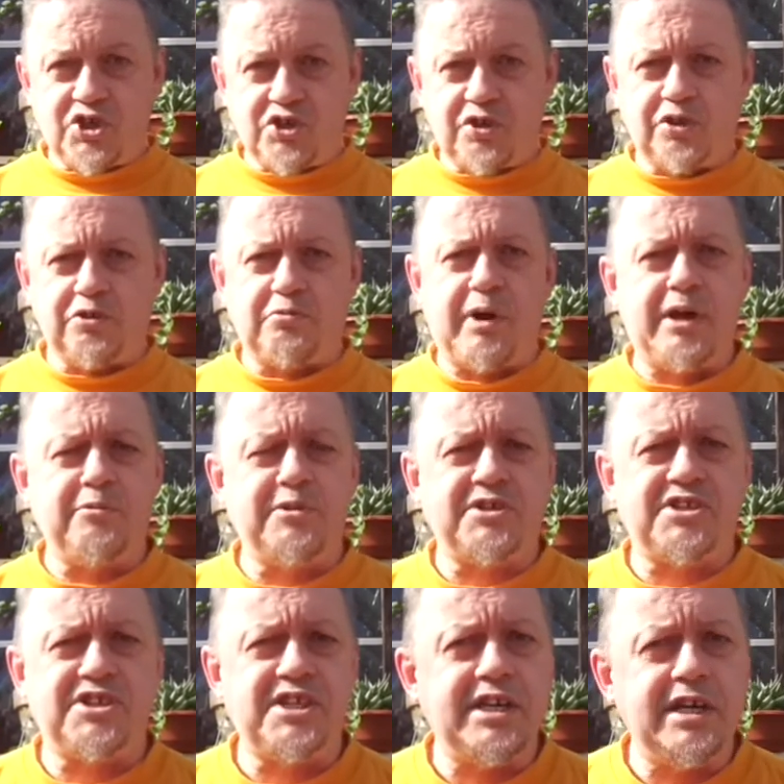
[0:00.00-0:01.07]
the way we
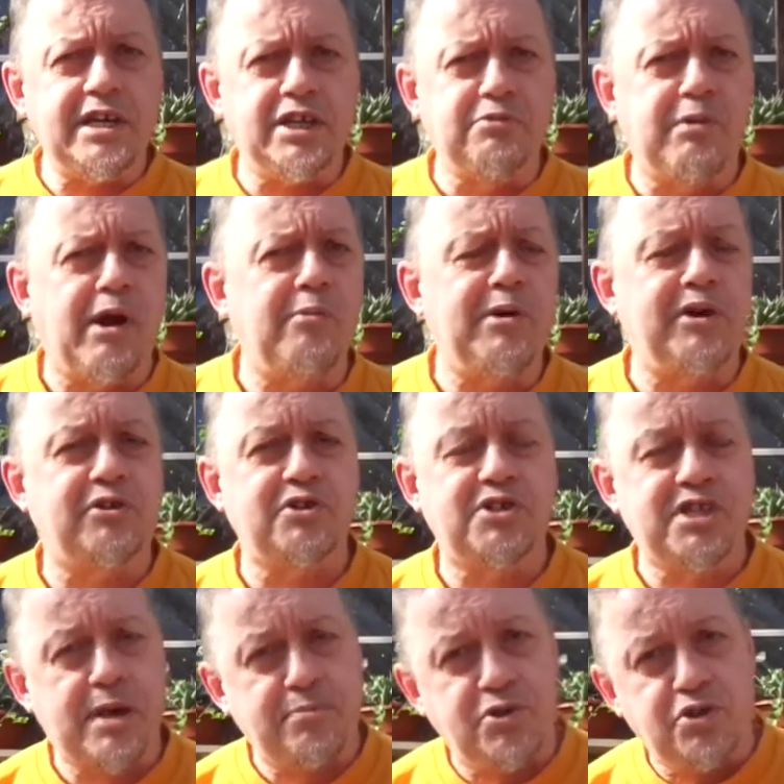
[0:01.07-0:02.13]
see, the way we
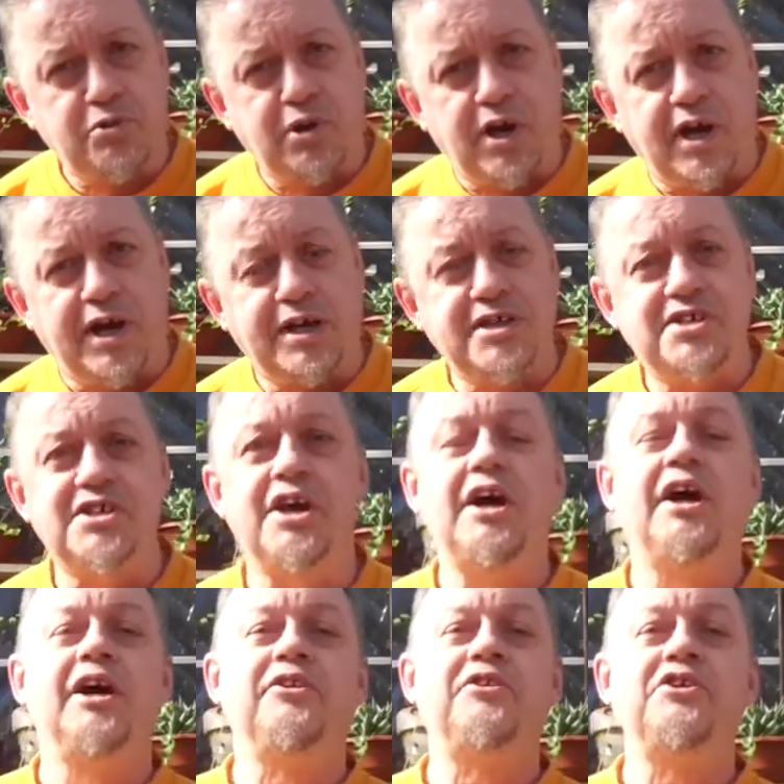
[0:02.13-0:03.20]
conceptualize
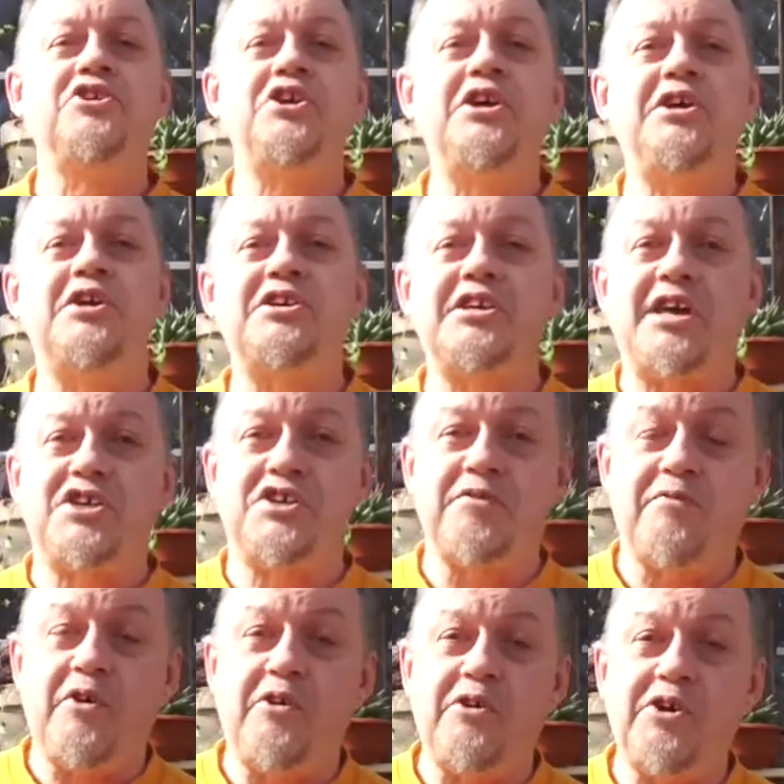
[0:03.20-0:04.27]
the genus
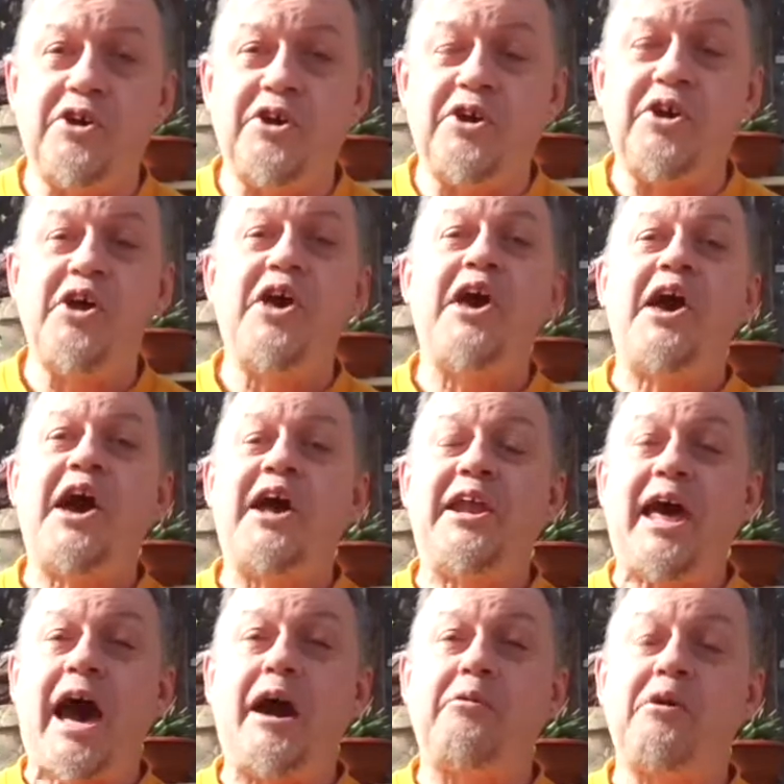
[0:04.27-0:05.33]
Echeveria and
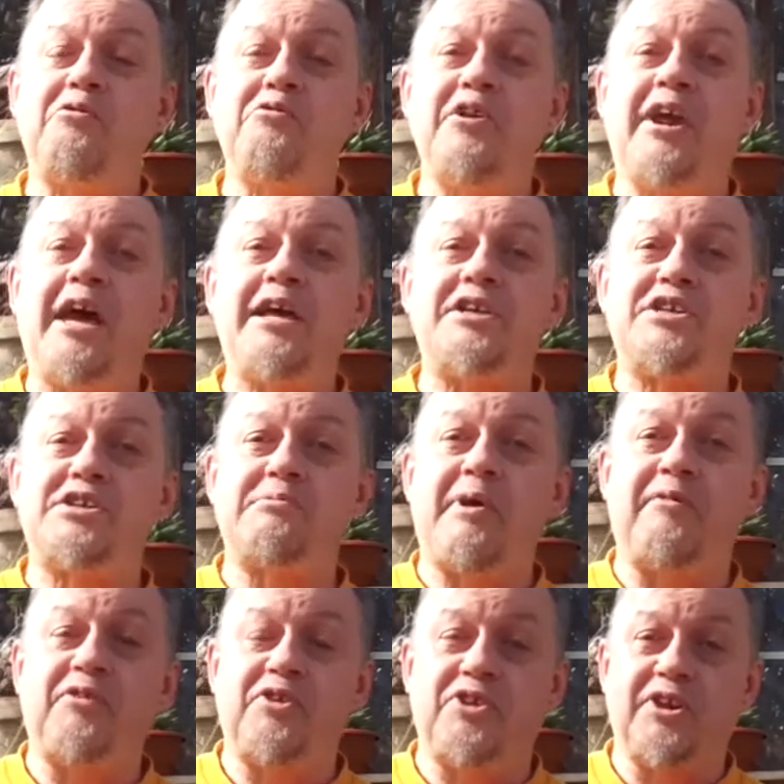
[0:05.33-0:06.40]
how it relates to
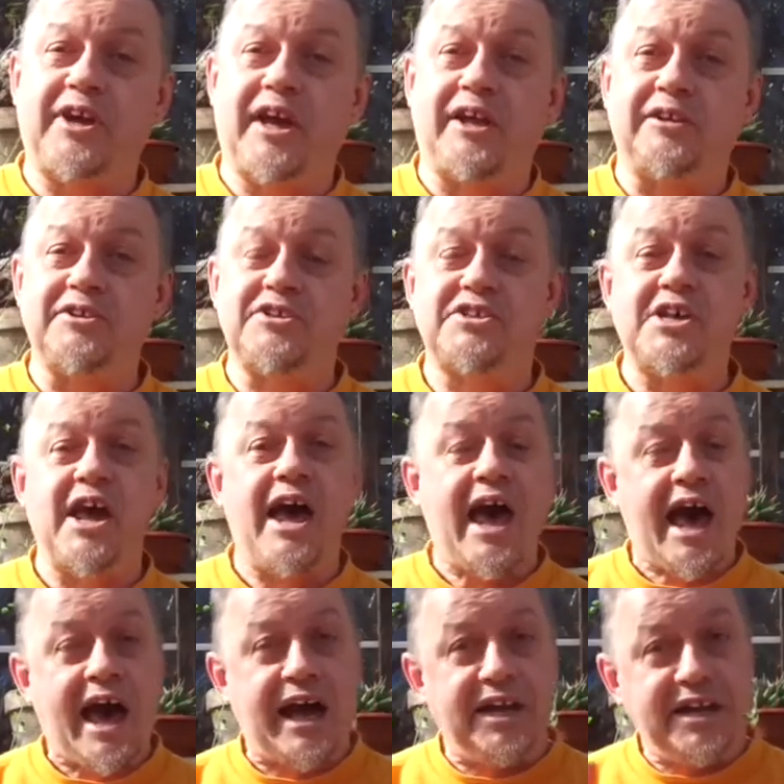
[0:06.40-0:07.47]
everything else.
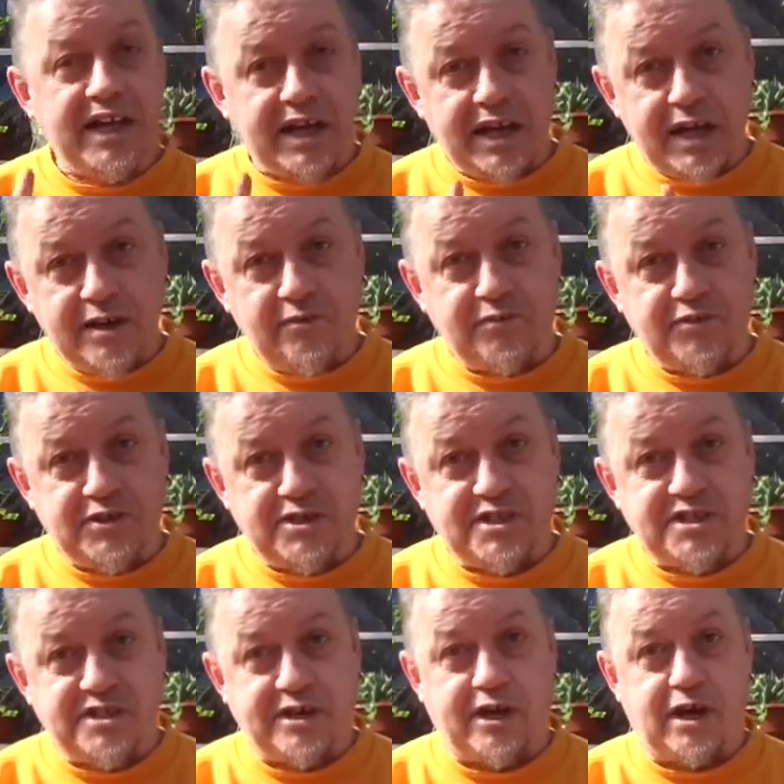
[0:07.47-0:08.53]
And if there's
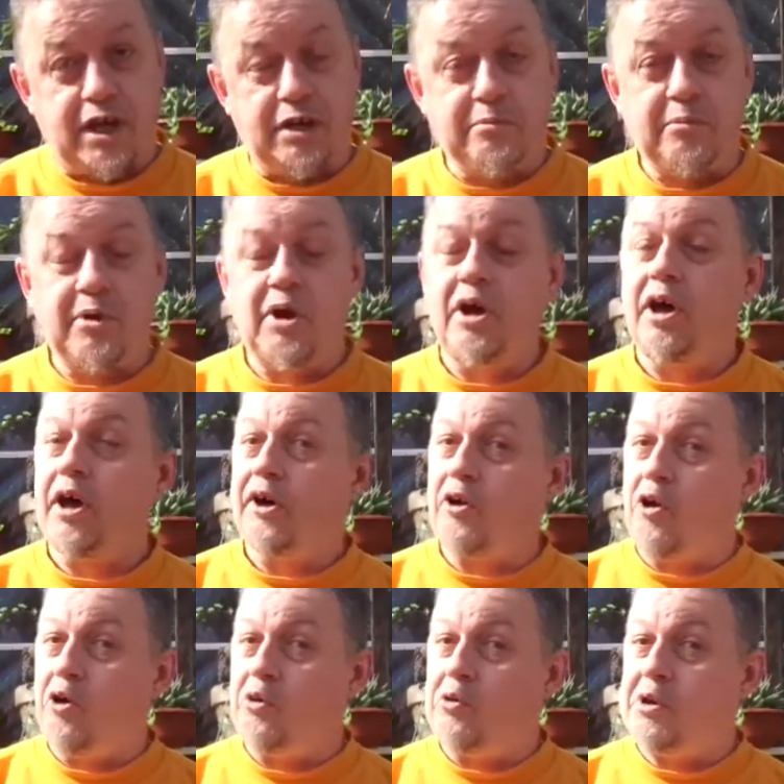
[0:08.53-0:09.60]
time, and
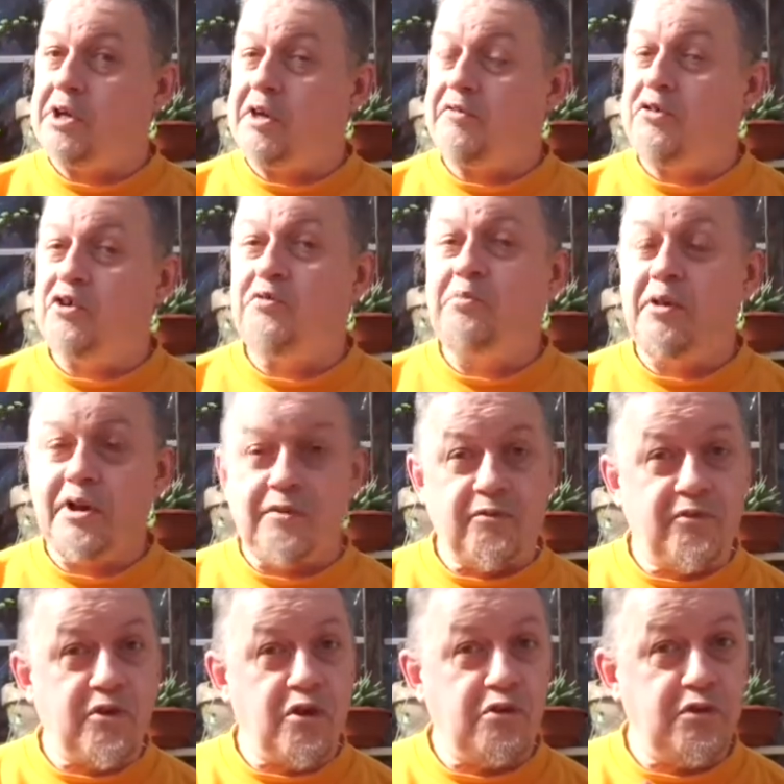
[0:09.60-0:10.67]
only if you've been
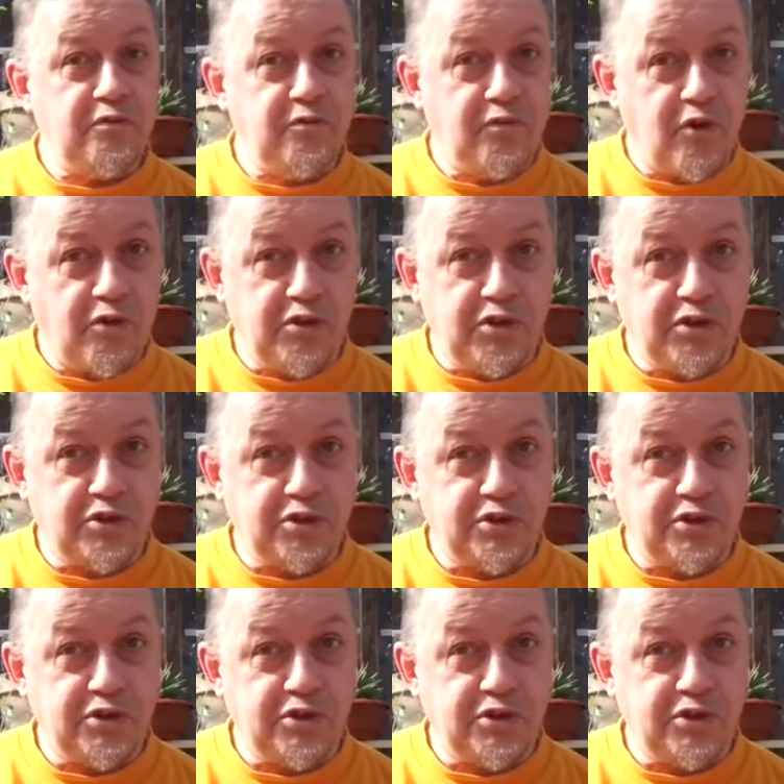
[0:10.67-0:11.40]
very, very good,